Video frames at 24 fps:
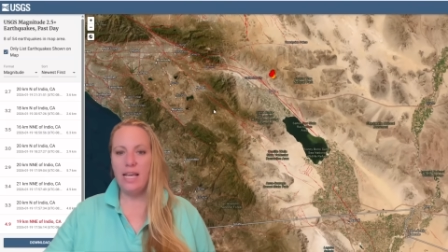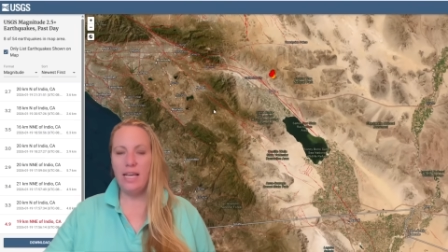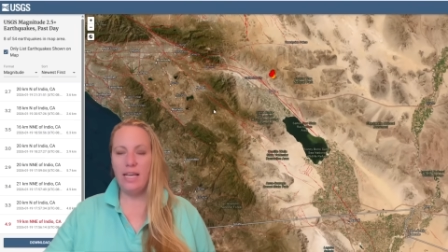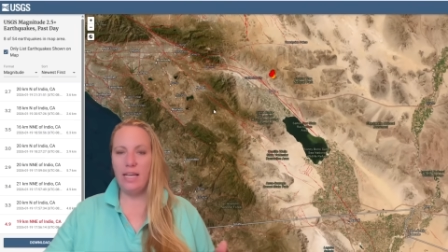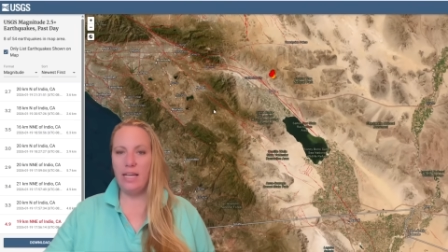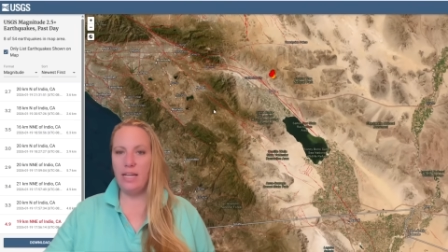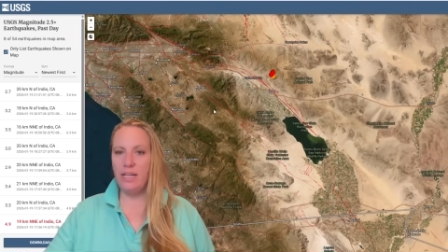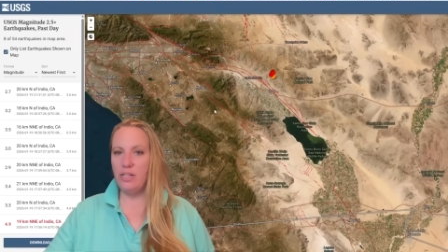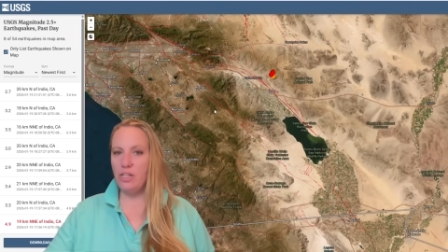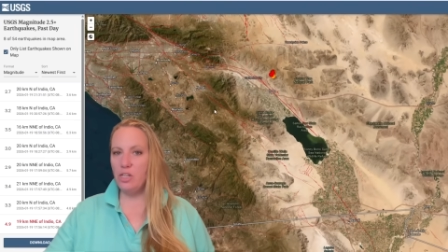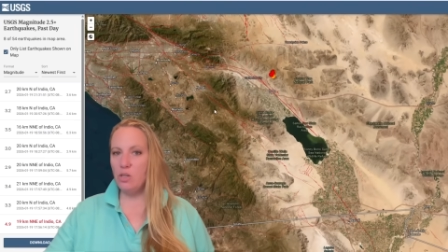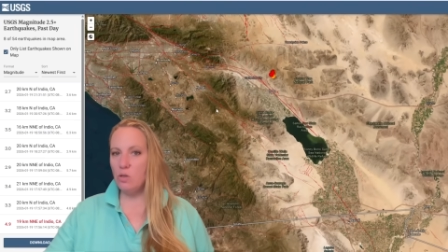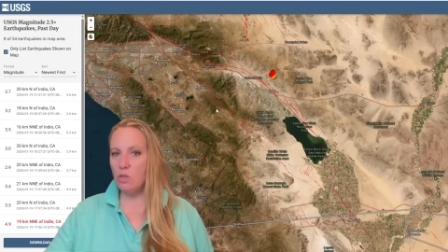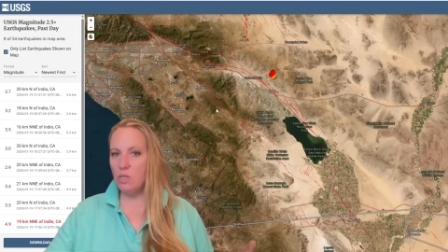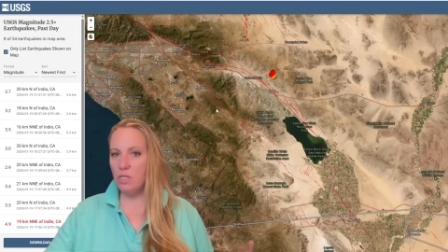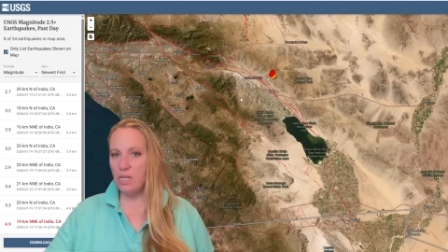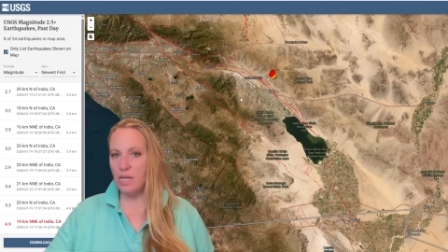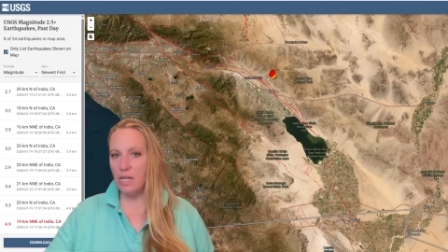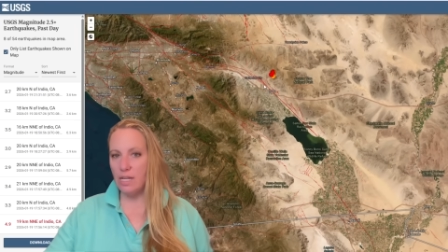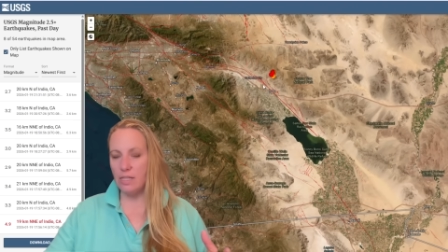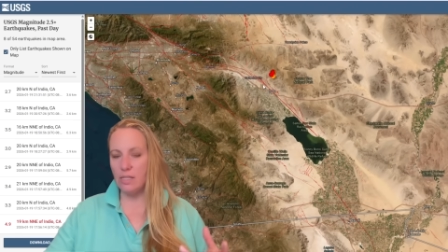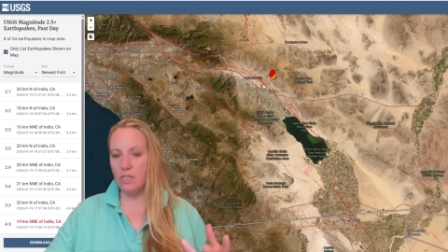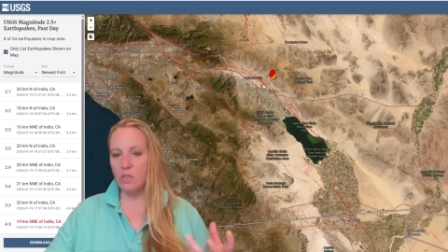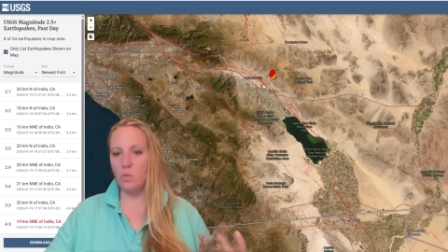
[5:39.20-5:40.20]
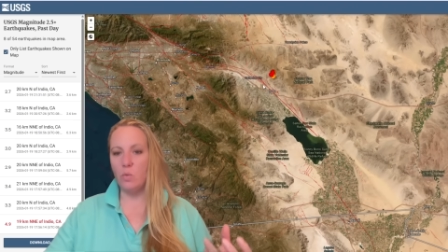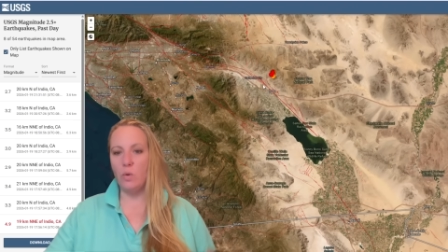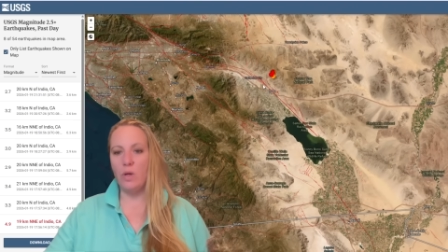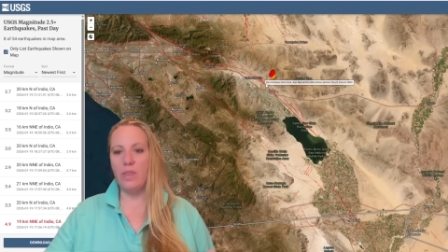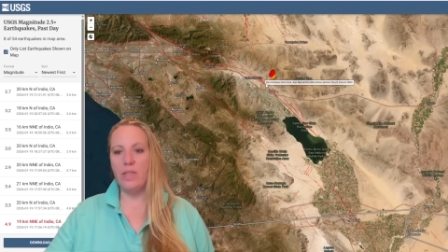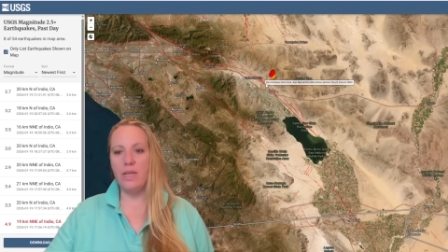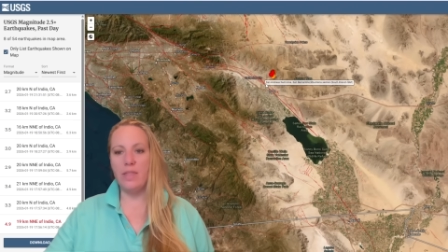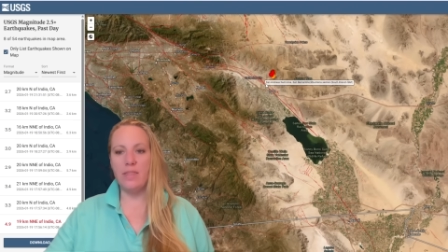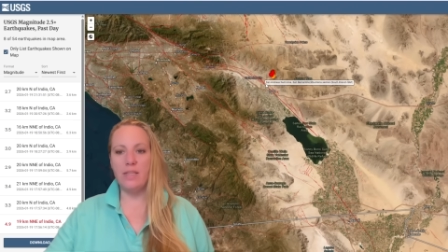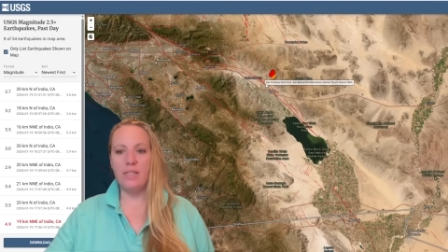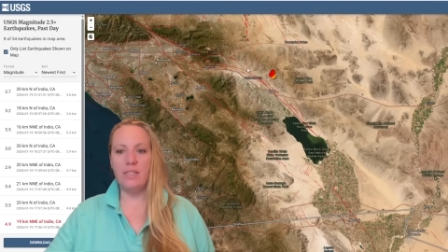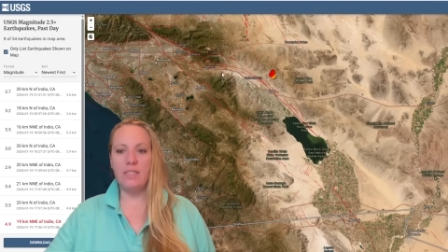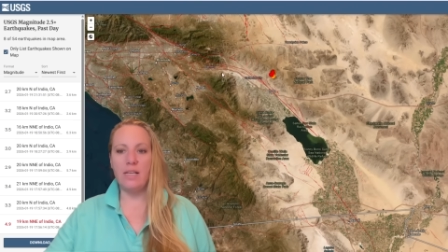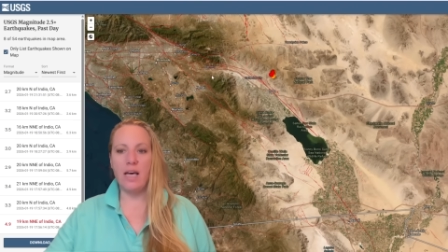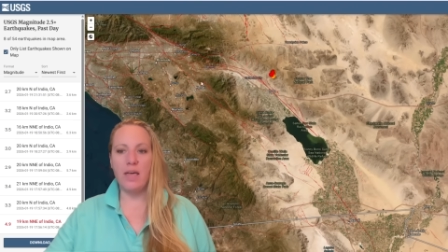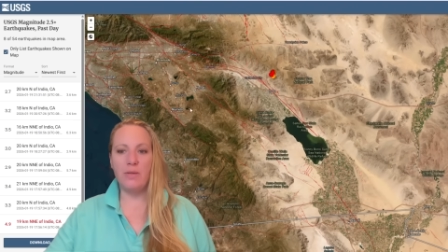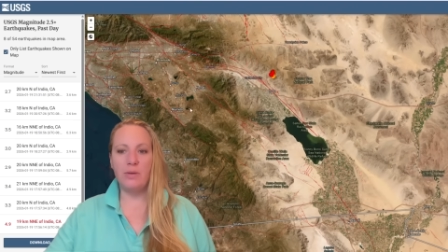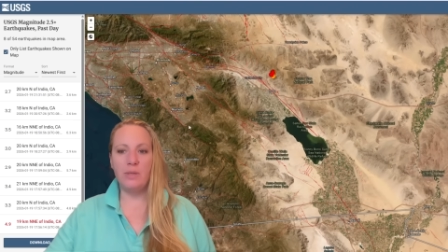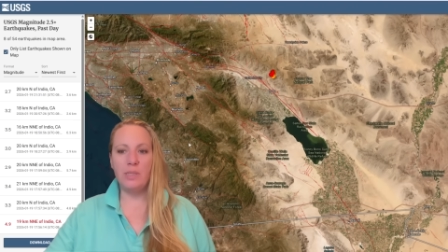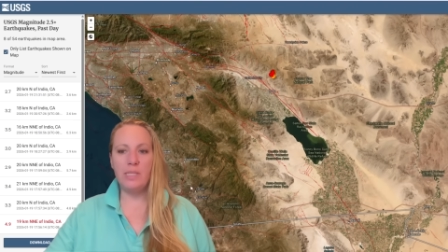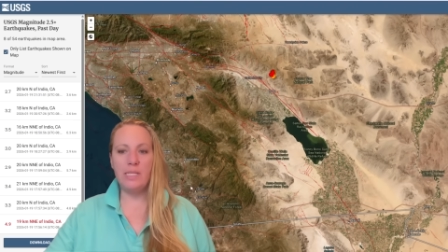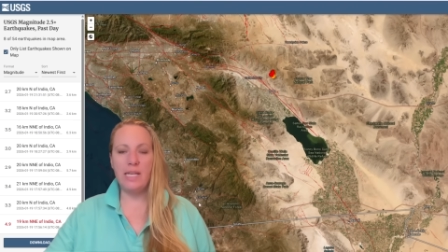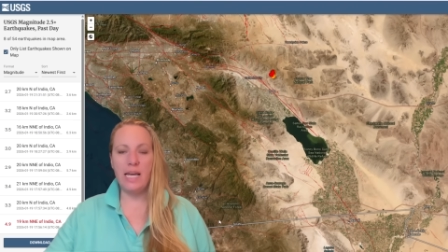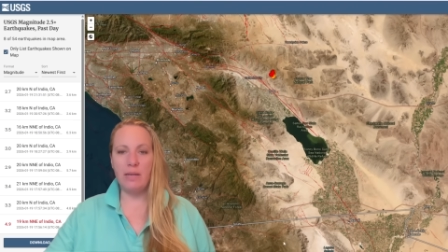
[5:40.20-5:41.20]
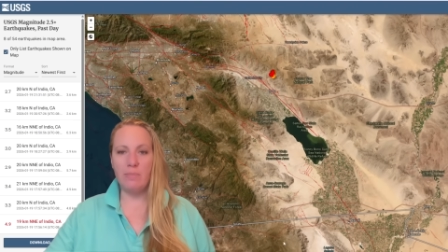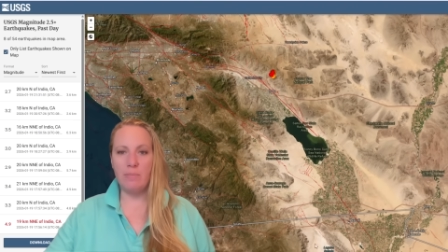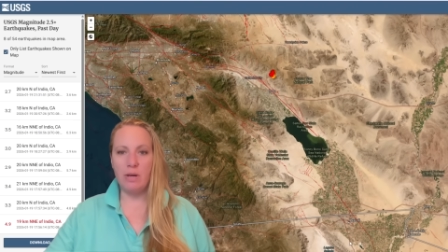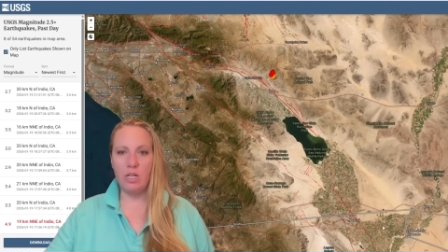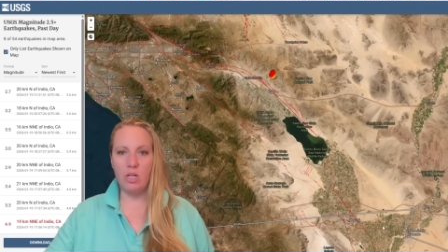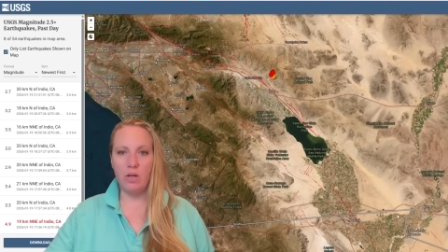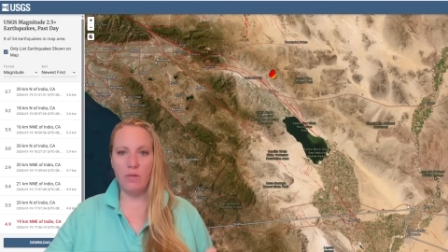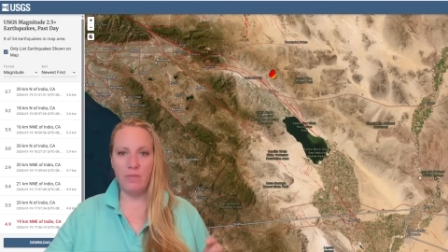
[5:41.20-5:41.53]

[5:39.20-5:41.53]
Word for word: Indio sits within the southern segment